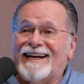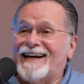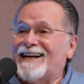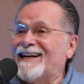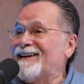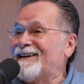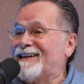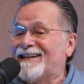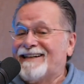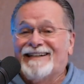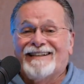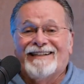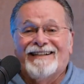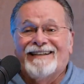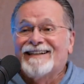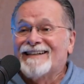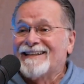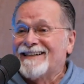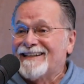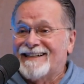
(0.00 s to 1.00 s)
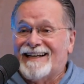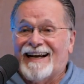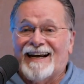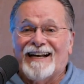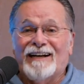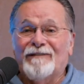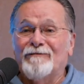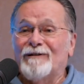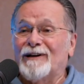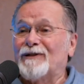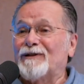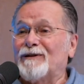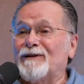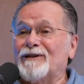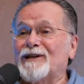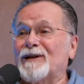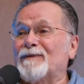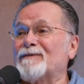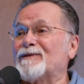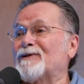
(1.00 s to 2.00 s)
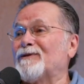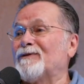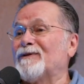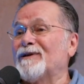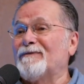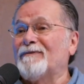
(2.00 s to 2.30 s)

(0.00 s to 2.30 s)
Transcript: Danny Danny went through jump school.